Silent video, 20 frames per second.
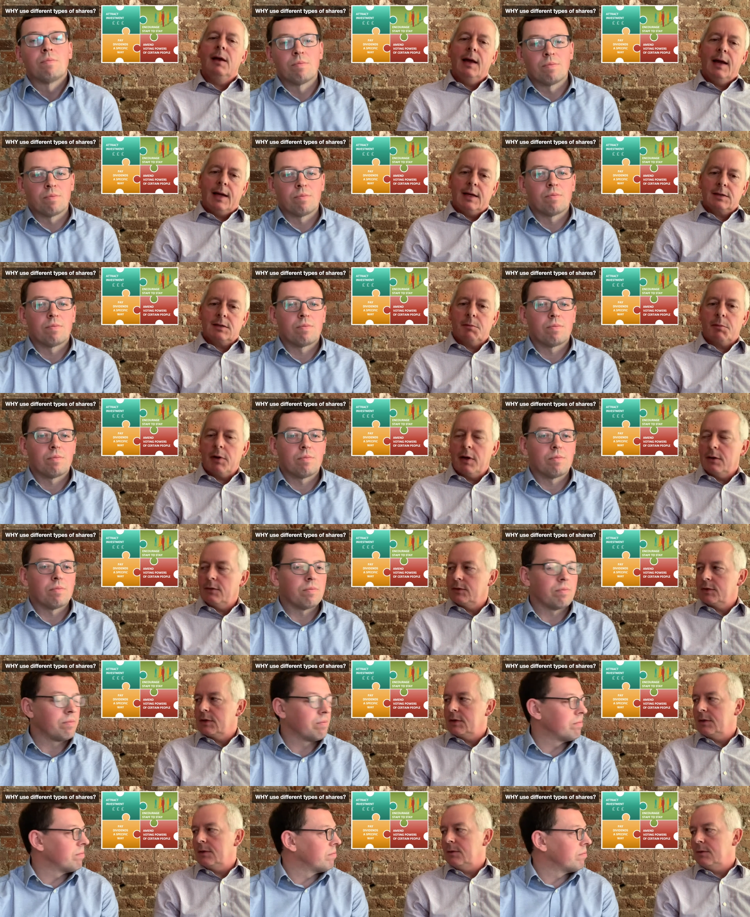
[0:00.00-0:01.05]
Speaker 1: as
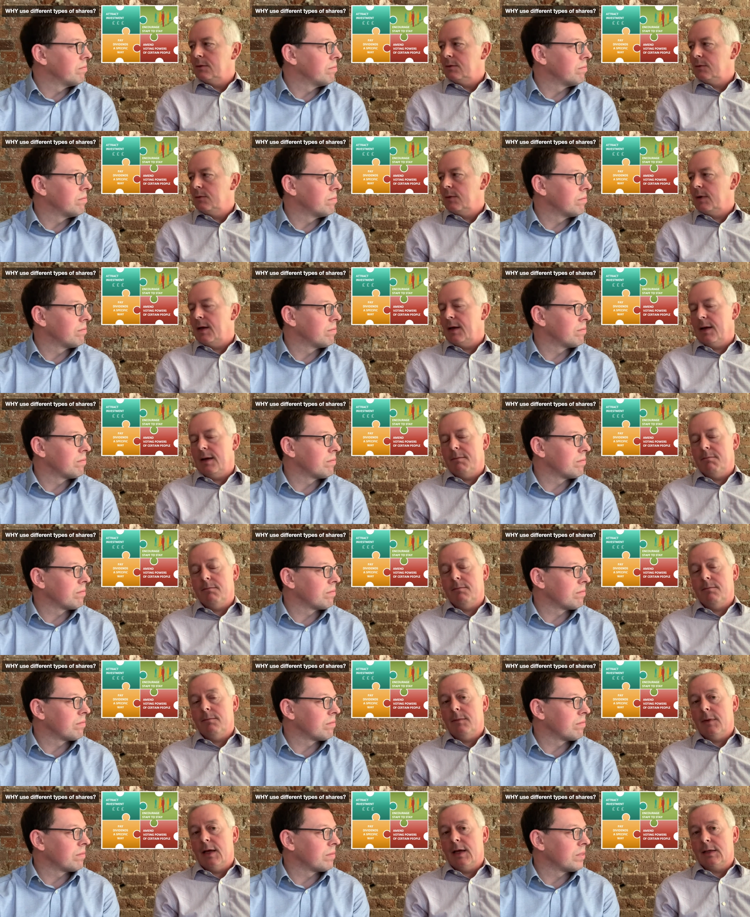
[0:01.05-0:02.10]
opposed to
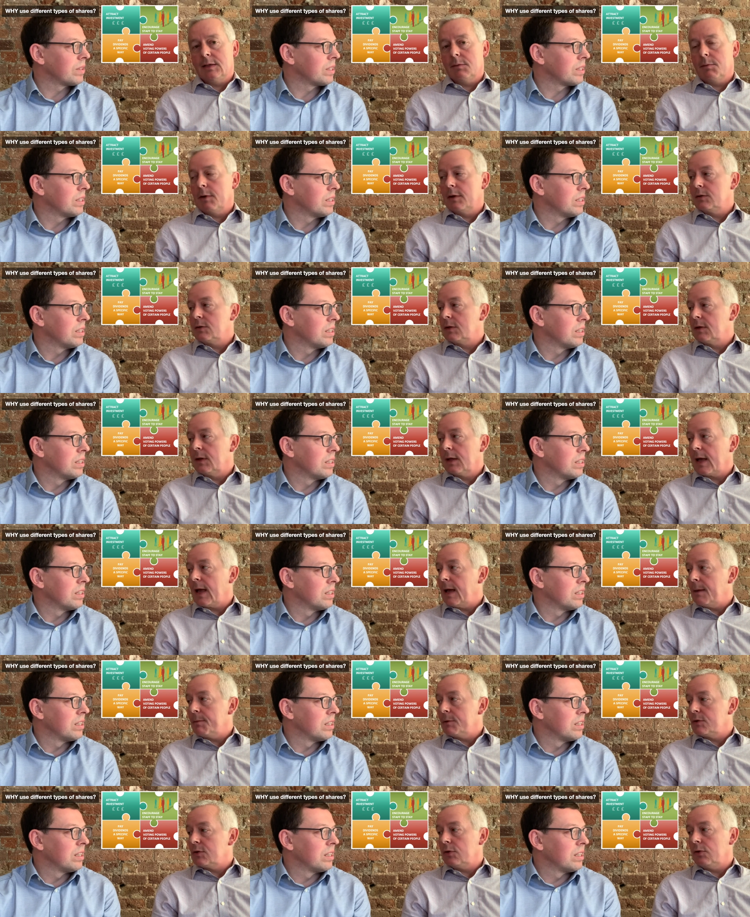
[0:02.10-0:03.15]
um, as opposed to the
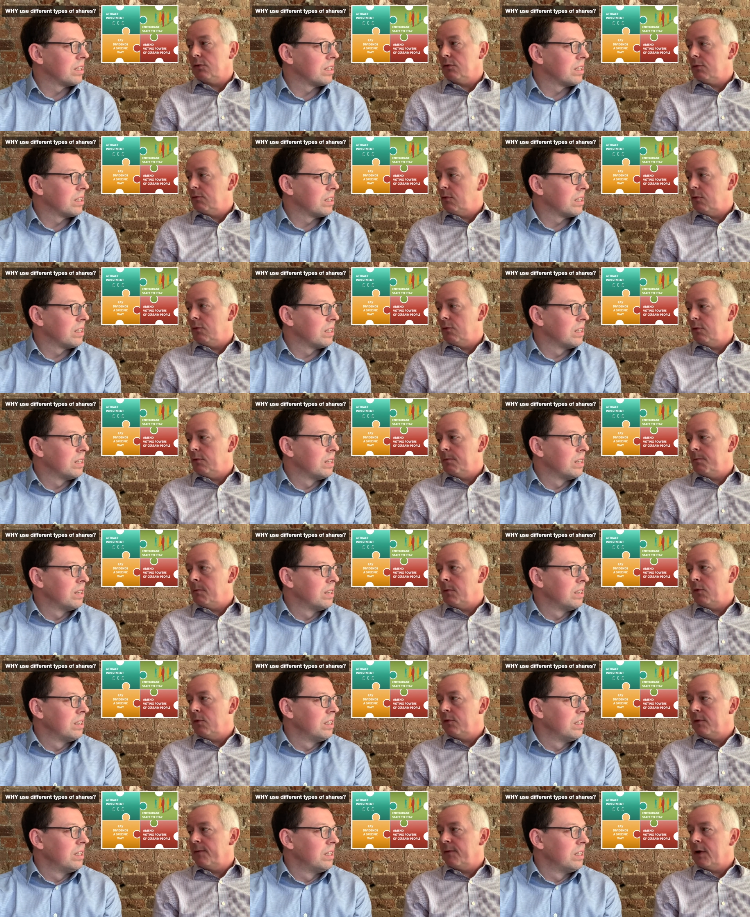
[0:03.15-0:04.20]
capital or,
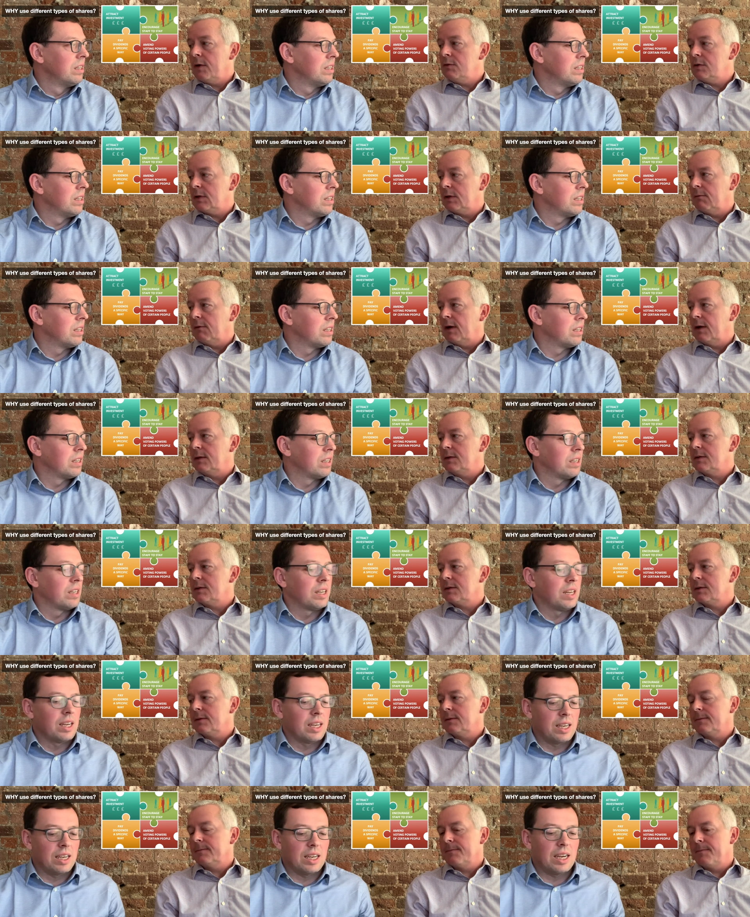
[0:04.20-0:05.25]
or, or the voting
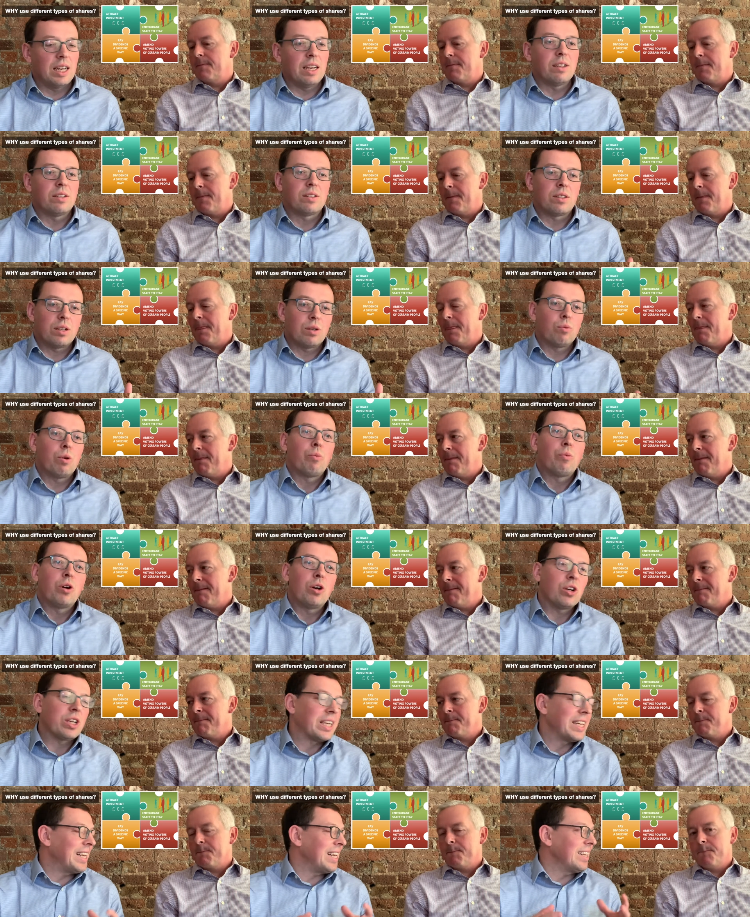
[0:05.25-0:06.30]
rights.
Speaker 2: And it, when we're
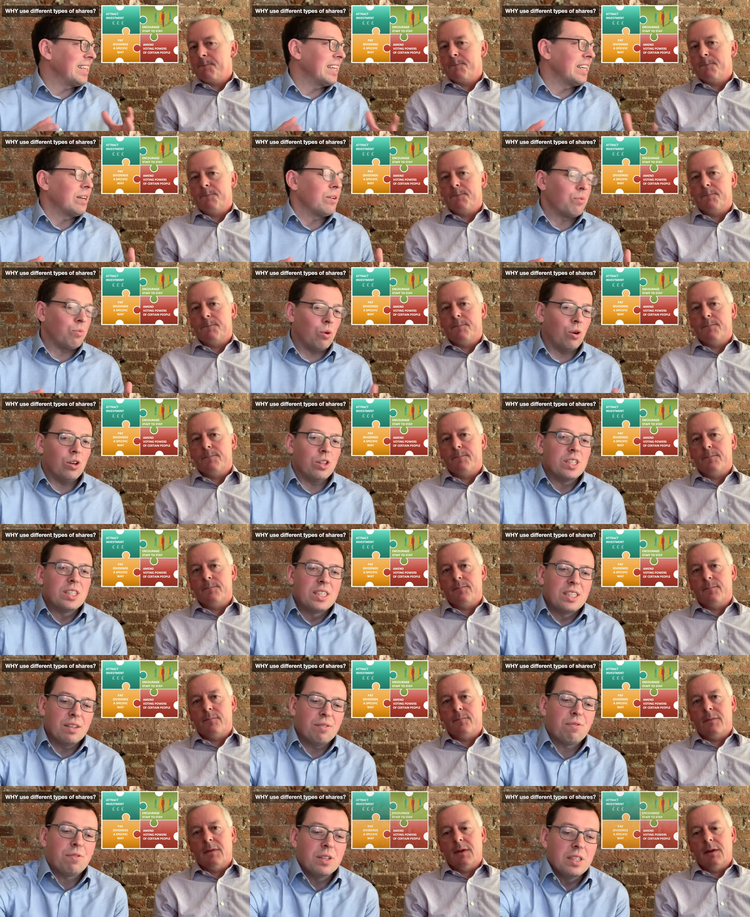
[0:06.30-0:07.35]
looking at that, what the
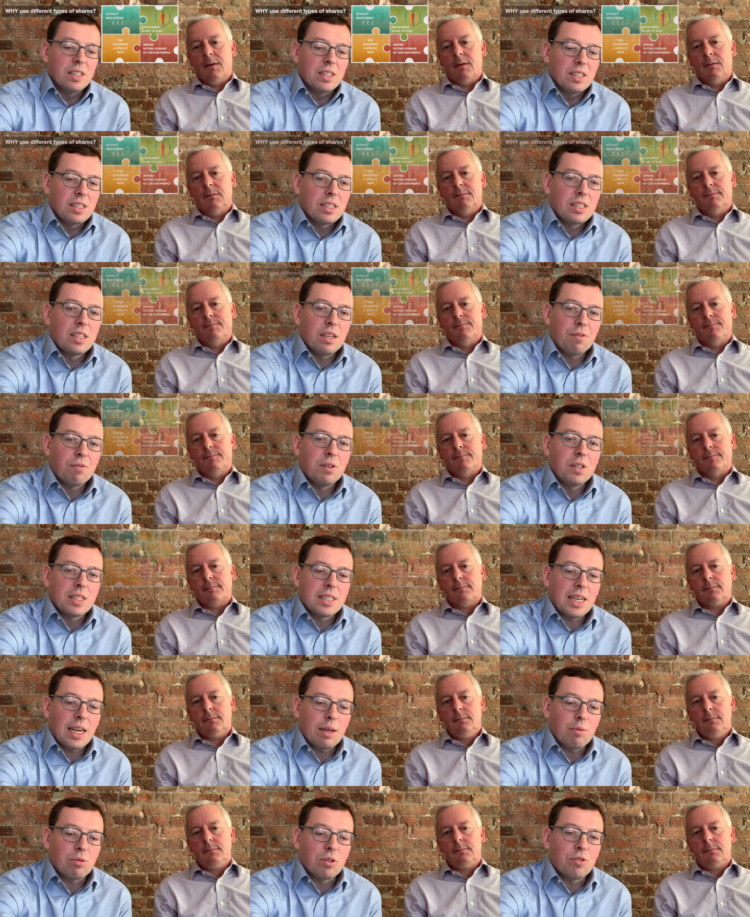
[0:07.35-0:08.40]
different different
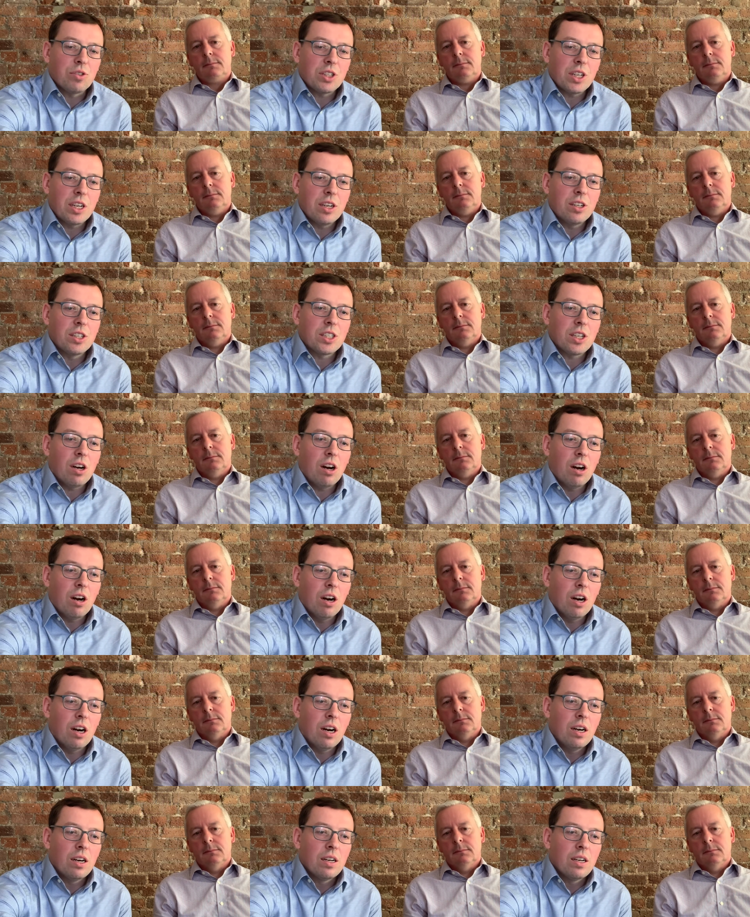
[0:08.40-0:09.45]
types of shares
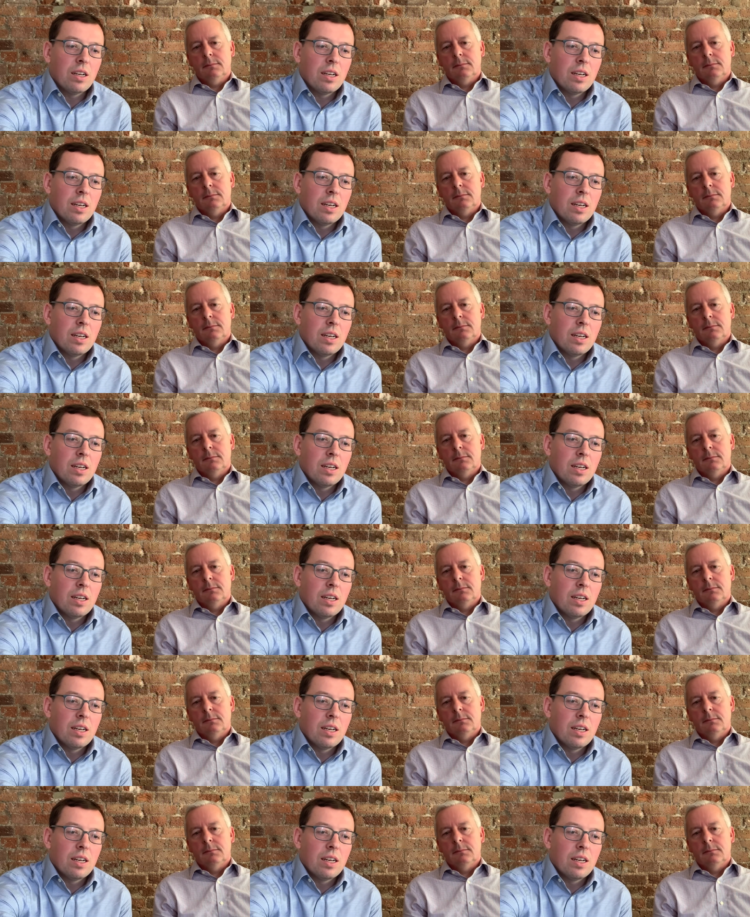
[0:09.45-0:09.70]
are,